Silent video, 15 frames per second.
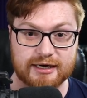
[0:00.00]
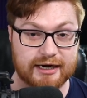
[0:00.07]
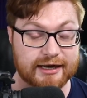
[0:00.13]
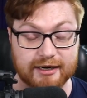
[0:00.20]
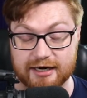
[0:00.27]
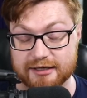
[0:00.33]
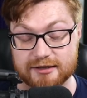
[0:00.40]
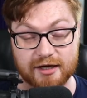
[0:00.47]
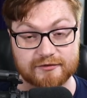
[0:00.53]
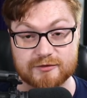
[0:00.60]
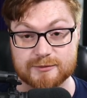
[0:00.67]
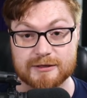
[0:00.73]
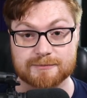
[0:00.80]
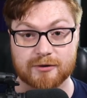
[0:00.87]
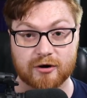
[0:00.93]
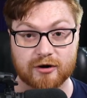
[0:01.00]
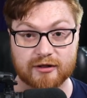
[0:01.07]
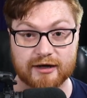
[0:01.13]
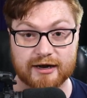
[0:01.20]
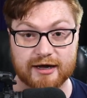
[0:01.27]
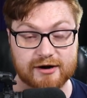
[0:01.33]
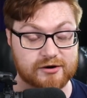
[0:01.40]
I'd love to be a part of
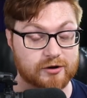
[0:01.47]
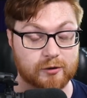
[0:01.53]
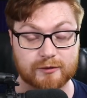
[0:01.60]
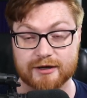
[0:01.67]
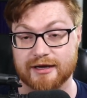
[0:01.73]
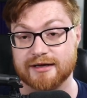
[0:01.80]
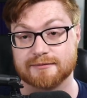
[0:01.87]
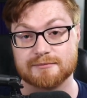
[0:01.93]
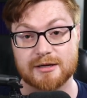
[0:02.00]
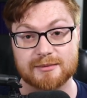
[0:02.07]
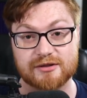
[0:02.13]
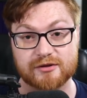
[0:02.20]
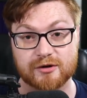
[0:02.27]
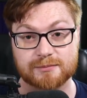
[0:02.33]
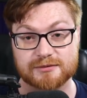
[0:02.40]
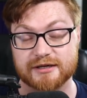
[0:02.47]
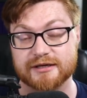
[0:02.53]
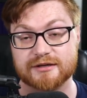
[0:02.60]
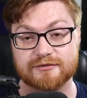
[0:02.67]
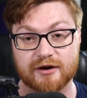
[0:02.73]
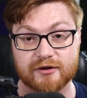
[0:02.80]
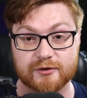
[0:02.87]
that. I don't know. Hey, maybe there are plenty
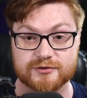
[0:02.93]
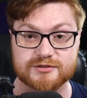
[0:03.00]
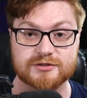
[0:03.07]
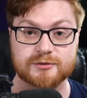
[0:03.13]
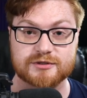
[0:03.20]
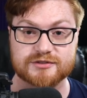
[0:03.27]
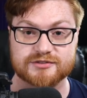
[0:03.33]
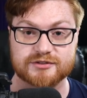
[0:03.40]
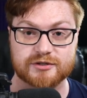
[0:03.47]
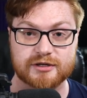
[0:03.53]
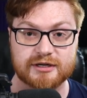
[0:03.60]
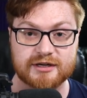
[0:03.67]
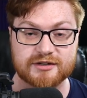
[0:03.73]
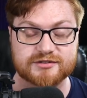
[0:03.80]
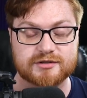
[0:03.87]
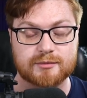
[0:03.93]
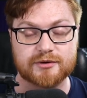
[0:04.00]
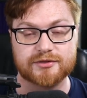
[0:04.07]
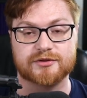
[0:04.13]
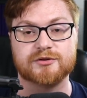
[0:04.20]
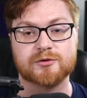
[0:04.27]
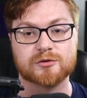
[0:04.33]
of others that you consider
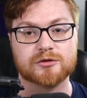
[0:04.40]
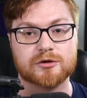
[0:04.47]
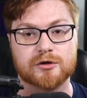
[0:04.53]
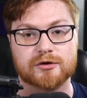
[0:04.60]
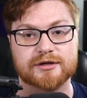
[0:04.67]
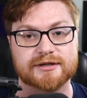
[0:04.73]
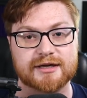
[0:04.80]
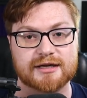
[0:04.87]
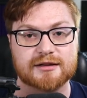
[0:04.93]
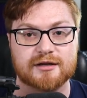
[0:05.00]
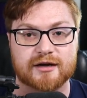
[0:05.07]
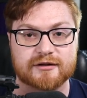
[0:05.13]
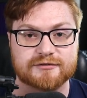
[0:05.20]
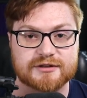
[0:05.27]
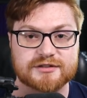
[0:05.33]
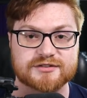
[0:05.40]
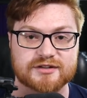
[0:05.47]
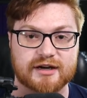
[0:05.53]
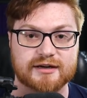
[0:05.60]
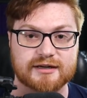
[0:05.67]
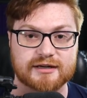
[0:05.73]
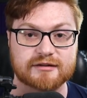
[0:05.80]
someone that you learn and gain a lot of
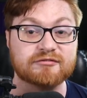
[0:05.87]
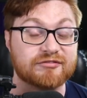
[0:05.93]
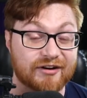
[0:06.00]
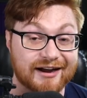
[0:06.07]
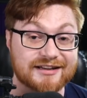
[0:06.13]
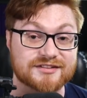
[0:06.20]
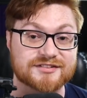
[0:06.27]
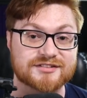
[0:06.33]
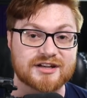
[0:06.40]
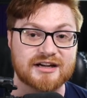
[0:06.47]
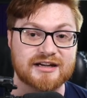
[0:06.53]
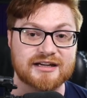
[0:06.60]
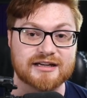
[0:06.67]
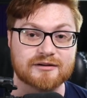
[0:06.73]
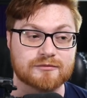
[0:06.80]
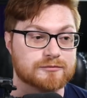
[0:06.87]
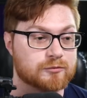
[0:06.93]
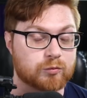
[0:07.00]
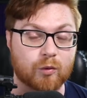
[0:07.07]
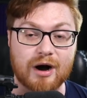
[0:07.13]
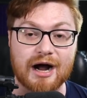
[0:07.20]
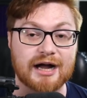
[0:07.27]
insight and advice and
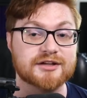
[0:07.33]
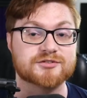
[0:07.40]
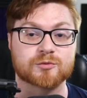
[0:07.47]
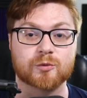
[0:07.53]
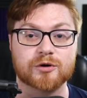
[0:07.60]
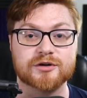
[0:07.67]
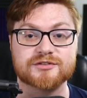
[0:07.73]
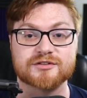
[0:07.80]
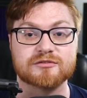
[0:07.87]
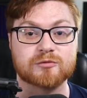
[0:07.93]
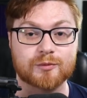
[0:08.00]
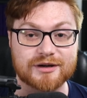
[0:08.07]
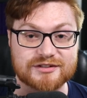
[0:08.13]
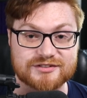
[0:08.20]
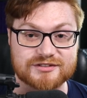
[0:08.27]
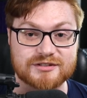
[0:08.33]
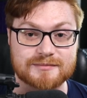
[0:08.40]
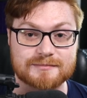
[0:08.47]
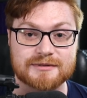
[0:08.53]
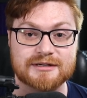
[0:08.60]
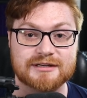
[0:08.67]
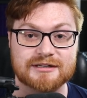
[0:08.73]
wise words of
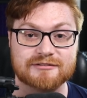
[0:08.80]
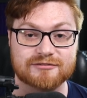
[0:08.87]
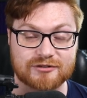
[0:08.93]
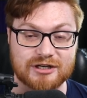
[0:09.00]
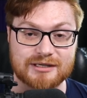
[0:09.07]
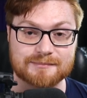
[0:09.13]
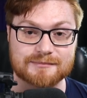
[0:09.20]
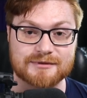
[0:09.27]
wisdom from.